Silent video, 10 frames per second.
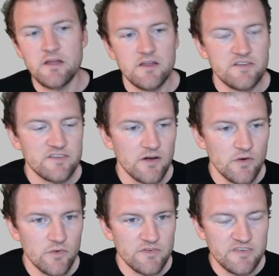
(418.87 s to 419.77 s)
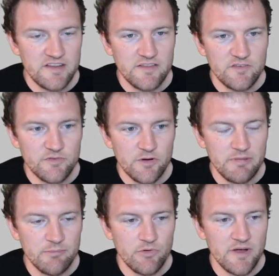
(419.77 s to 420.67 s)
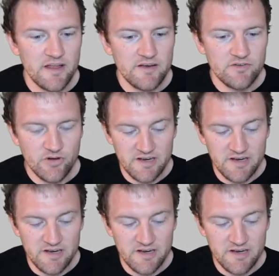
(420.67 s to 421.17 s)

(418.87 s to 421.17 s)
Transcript: So see these three people treated